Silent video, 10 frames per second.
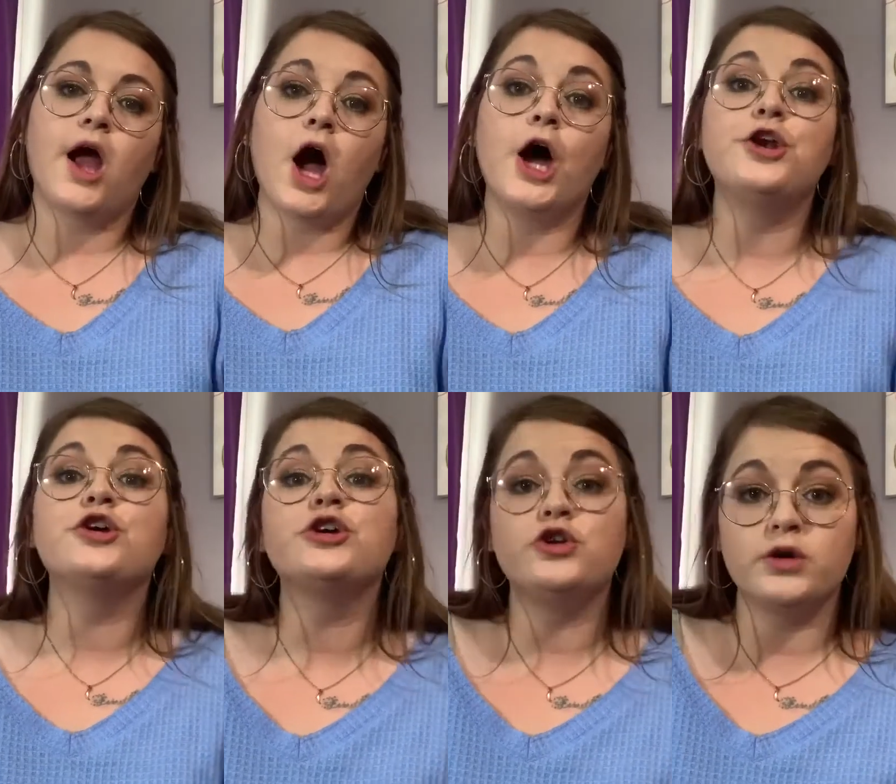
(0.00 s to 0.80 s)
under
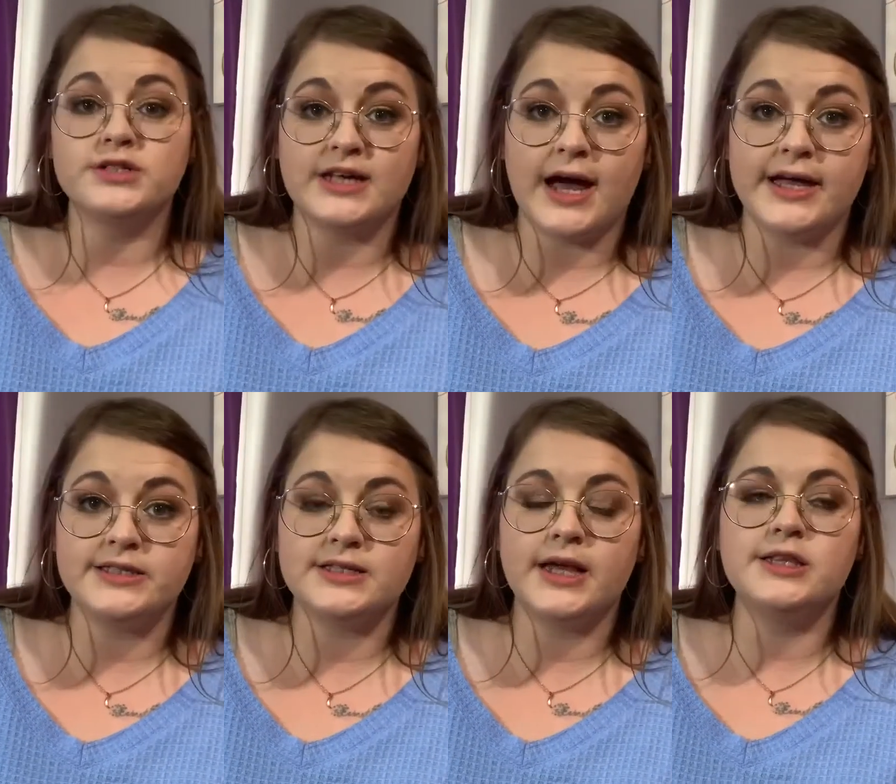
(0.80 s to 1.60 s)
your
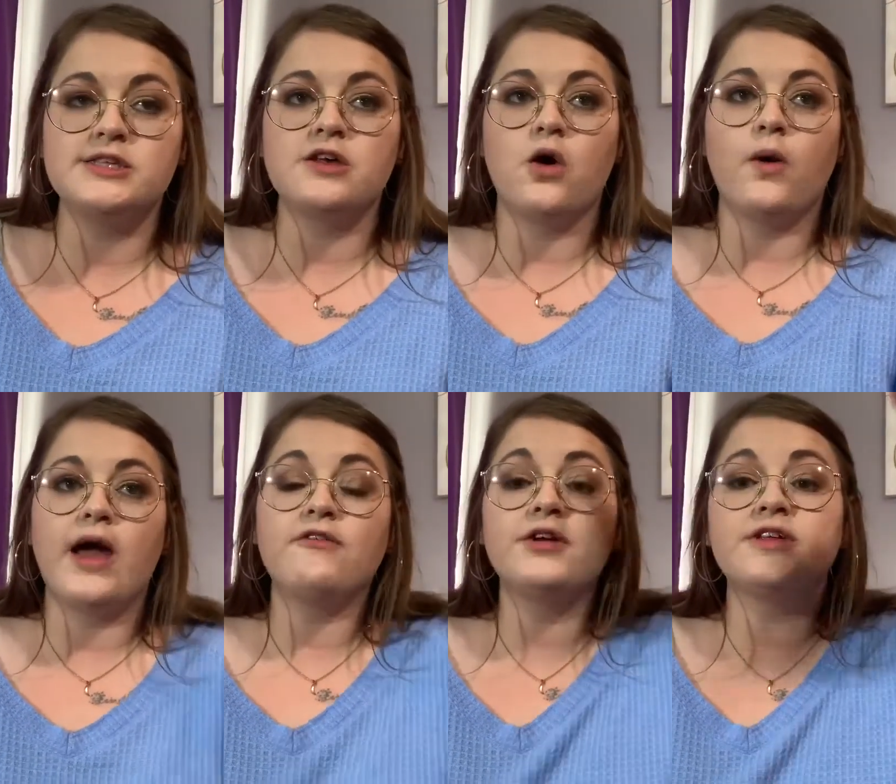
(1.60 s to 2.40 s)
size. And so
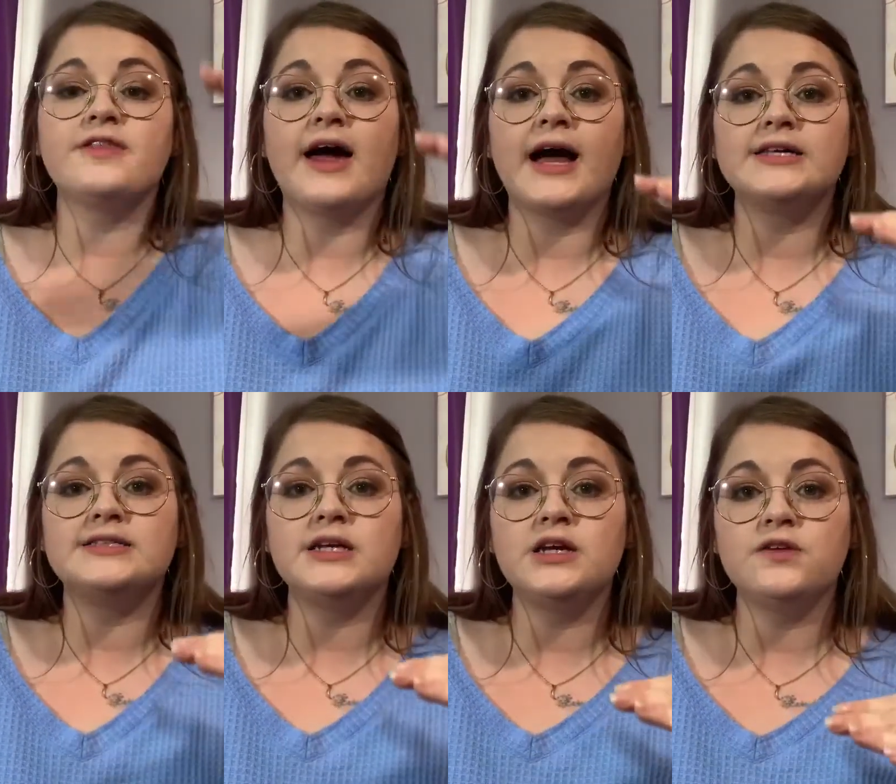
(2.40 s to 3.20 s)
everything that I
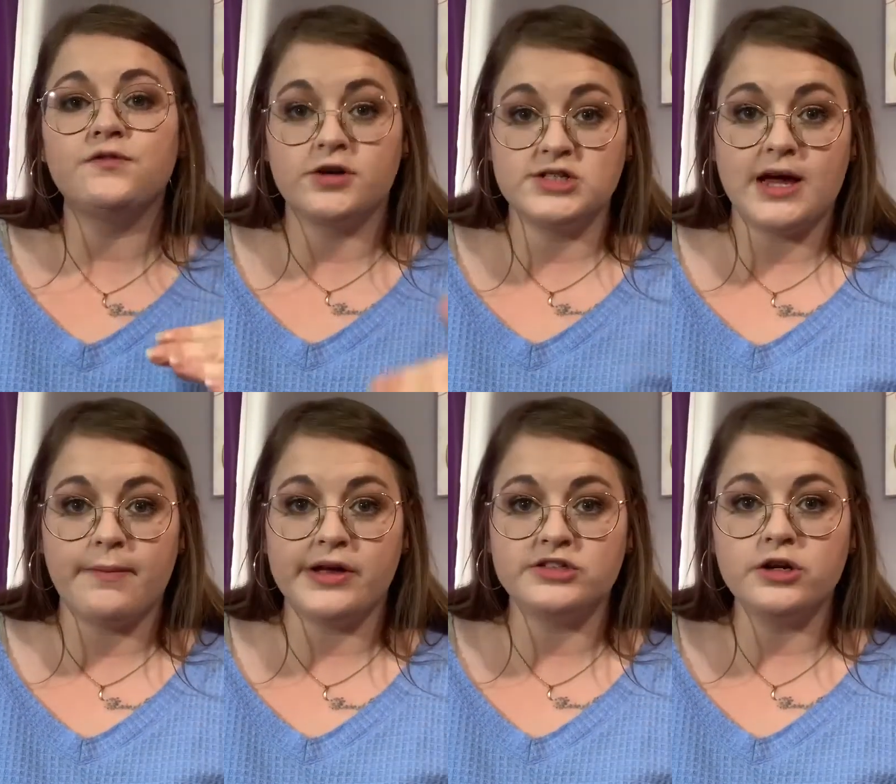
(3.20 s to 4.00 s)
see first time
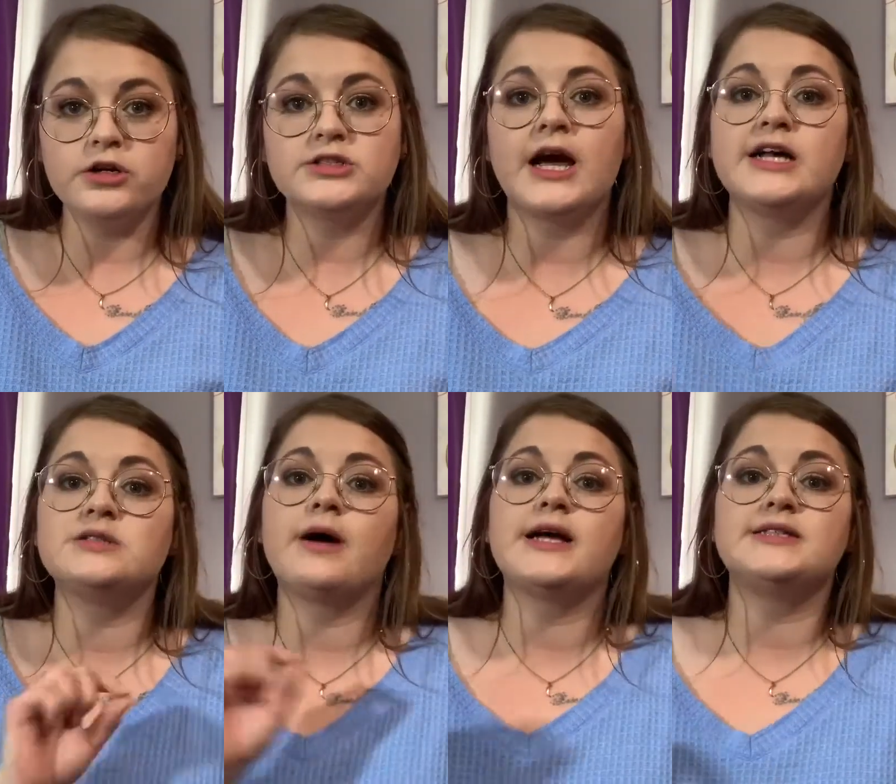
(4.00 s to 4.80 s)
I search has
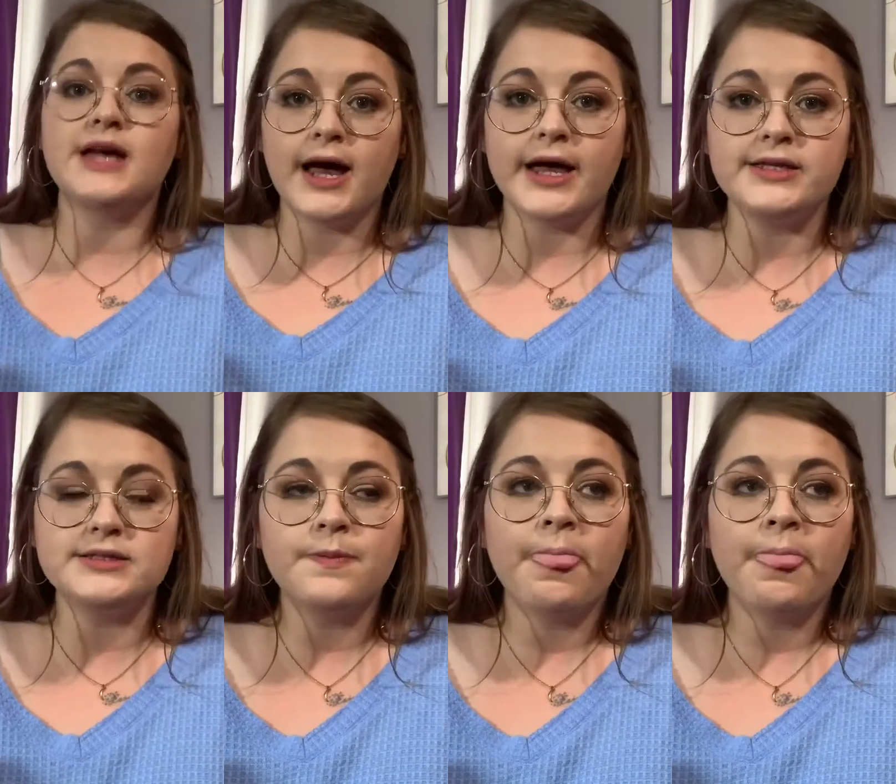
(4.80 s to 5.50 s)
my size.